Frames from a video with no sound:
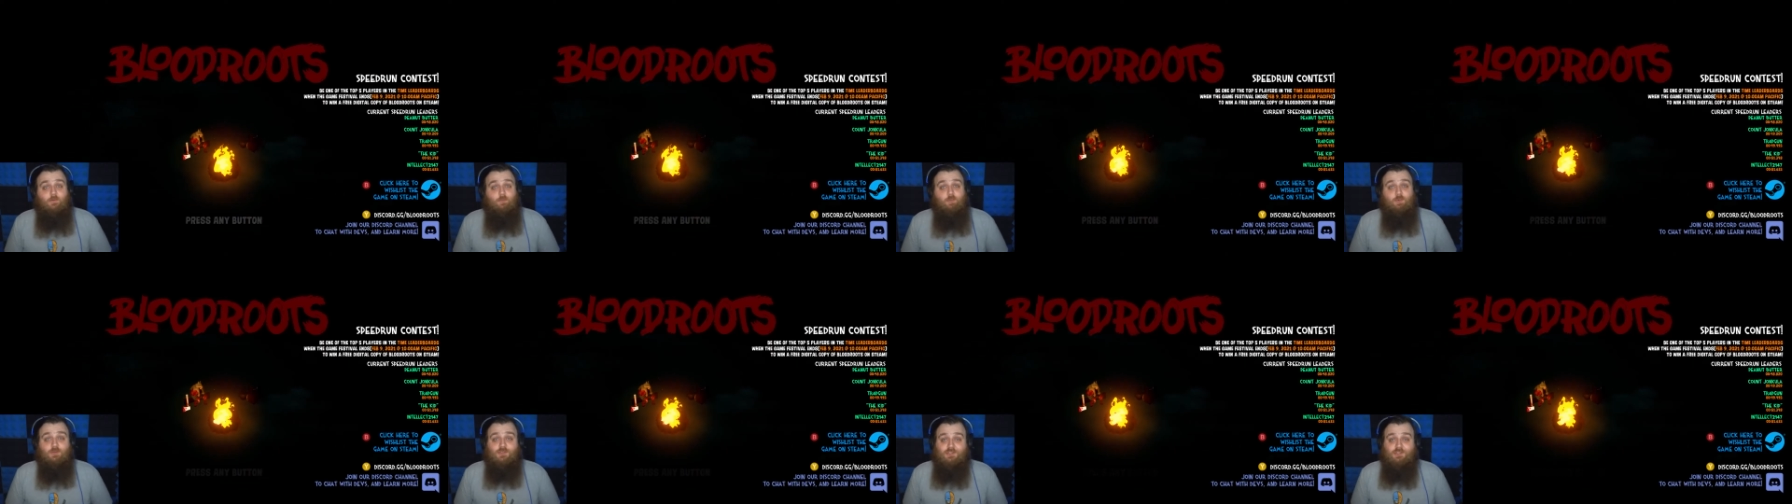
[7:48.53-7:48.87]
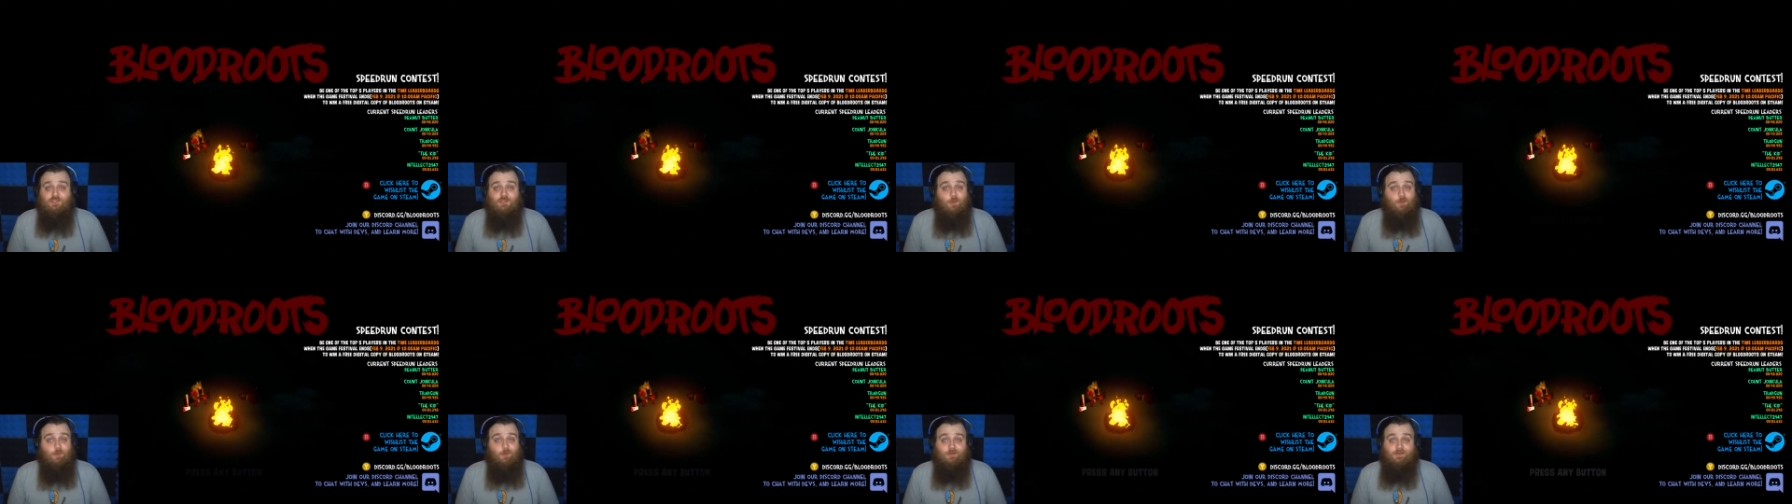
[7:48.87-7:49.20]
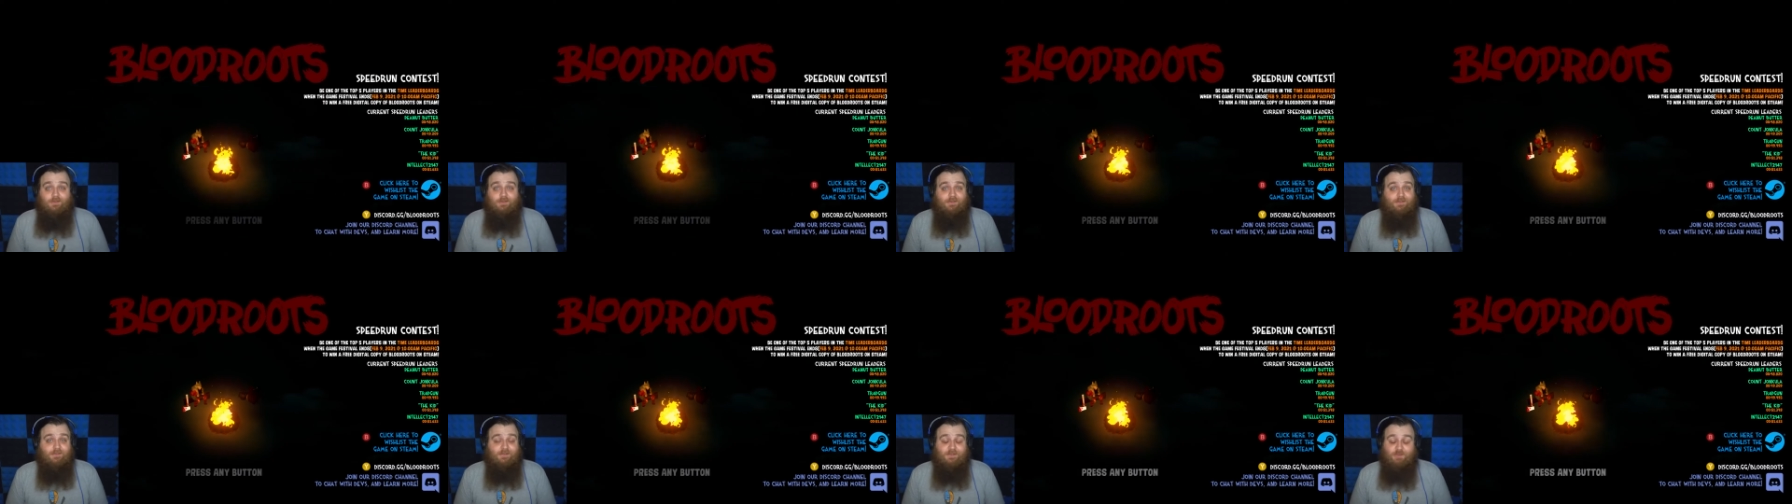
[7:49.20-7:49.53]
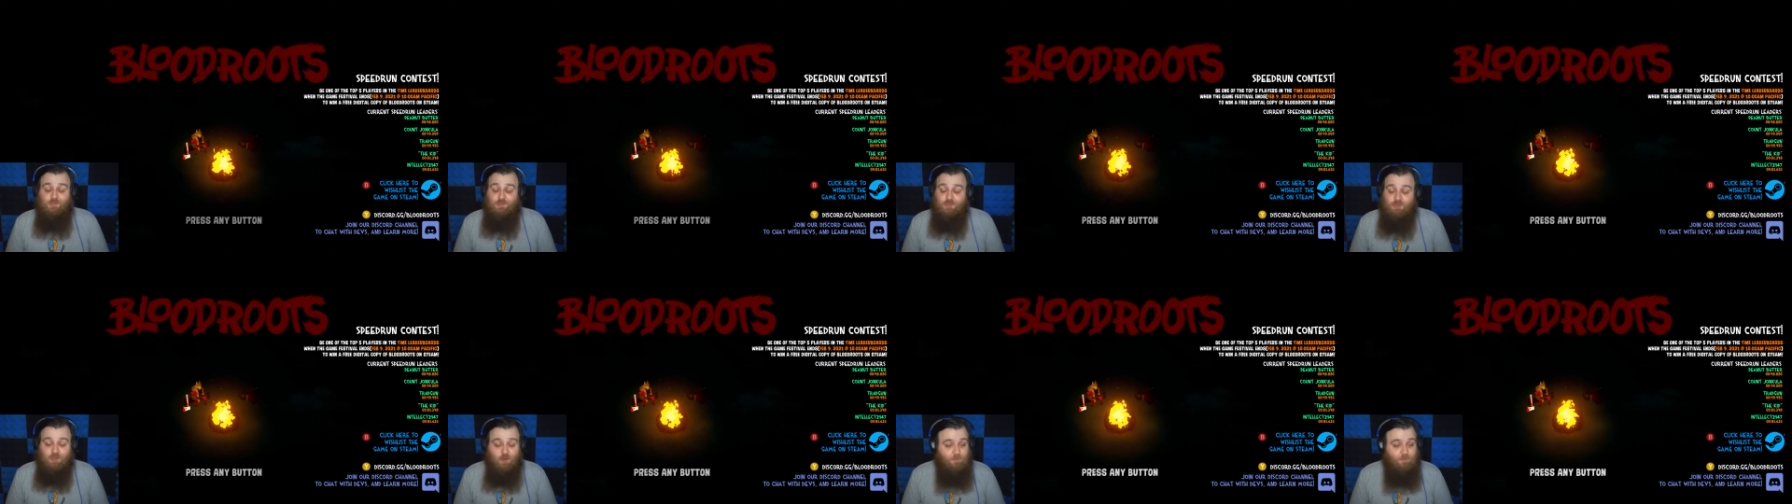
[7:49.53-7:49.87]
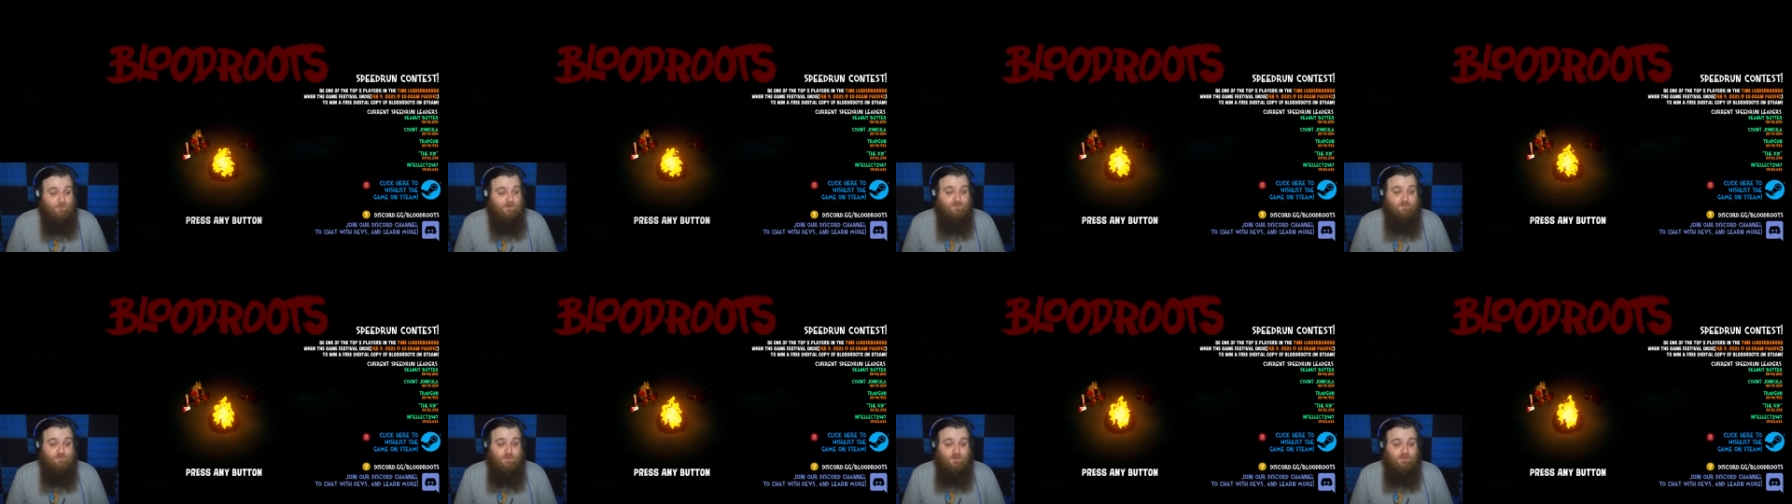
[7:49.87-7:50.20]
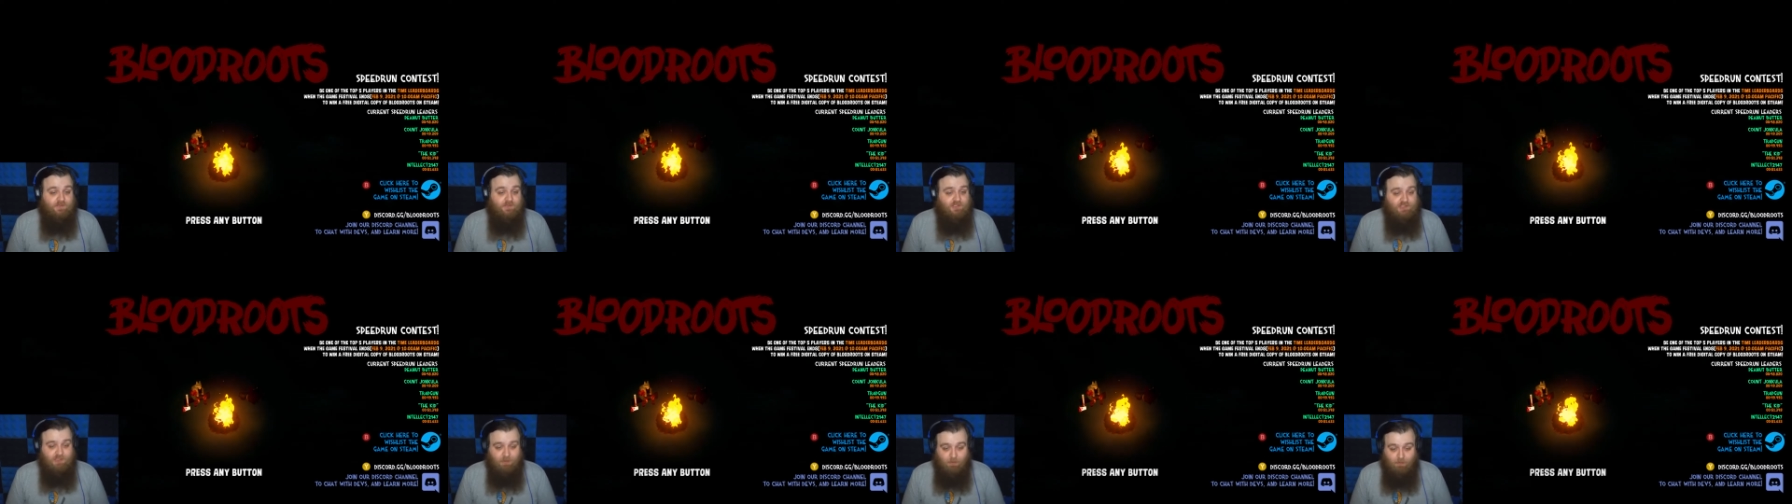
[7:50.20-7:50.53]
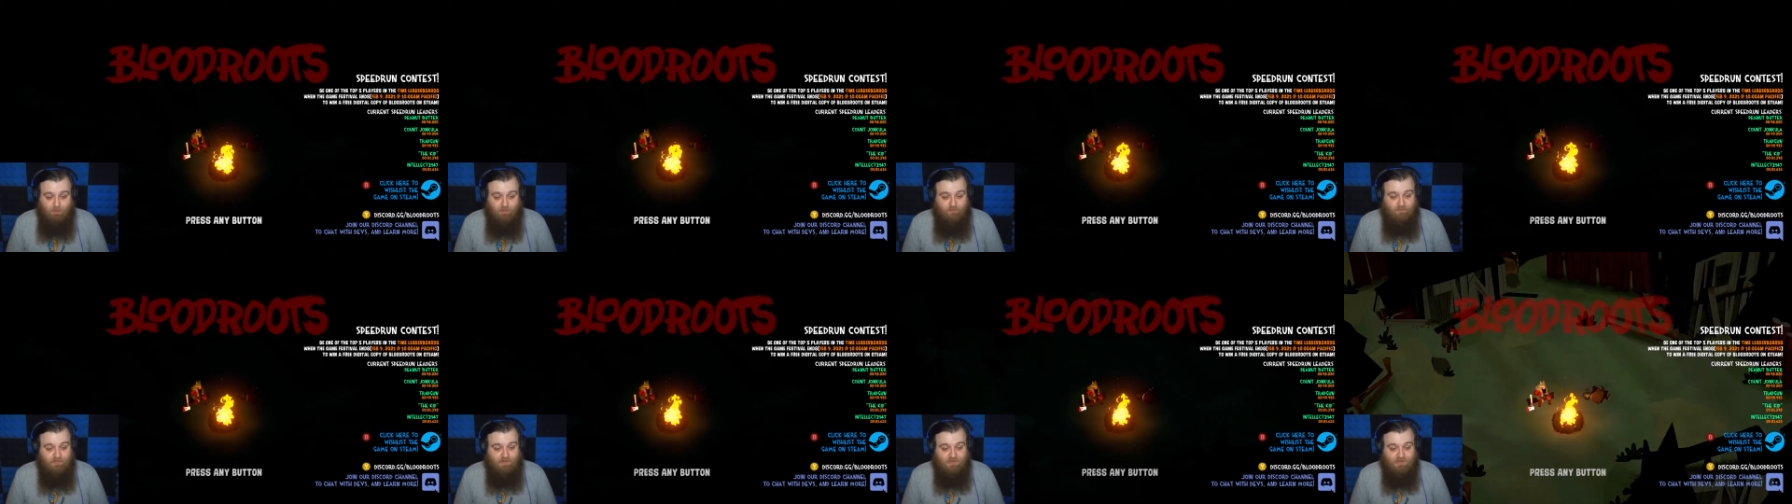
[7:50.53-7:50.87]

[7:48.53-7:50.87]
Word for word: was so good. It's so much fun. So over the